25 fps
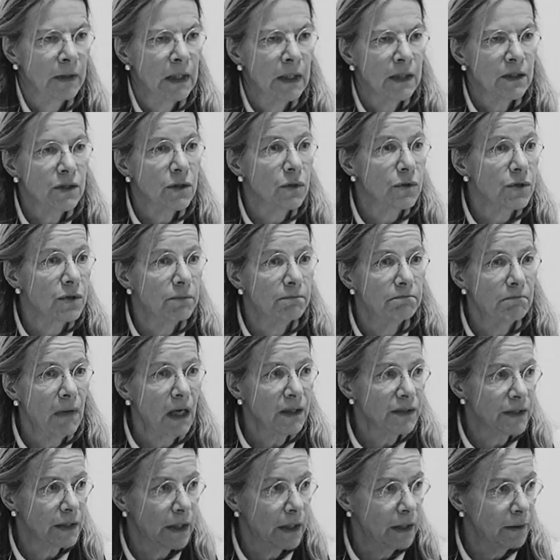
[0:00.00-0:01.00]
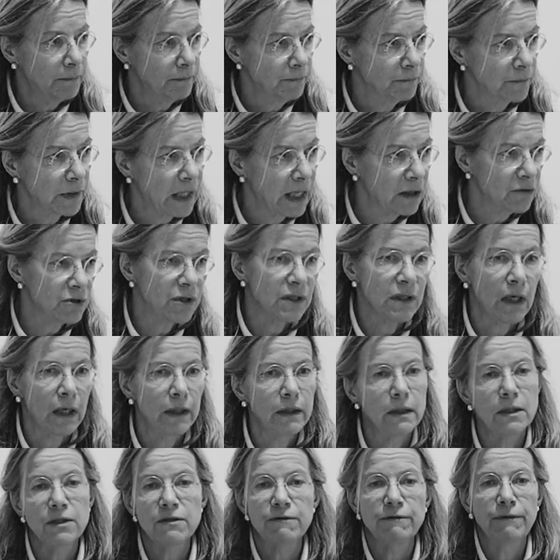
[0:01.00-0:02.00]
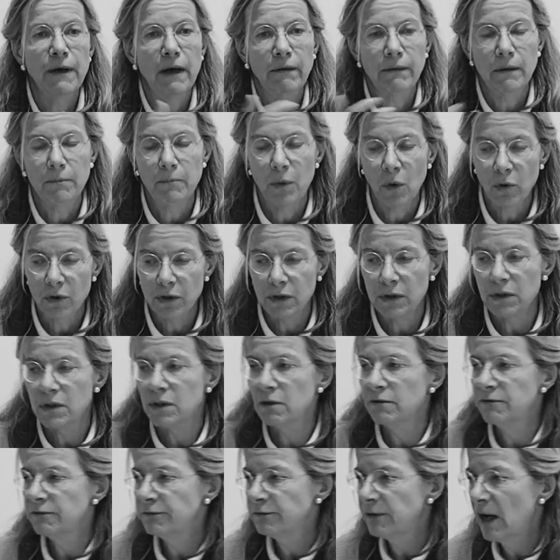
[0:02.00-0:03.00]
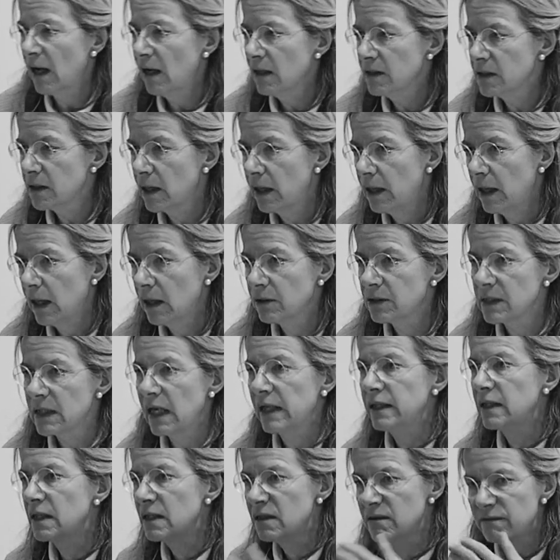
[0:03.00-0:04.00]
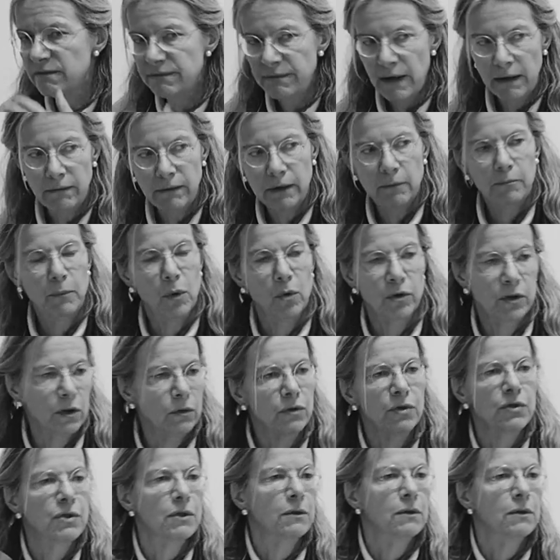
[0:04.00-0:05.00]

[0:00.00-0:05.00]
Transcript: So the mother outside is very important. The father outside is very important, also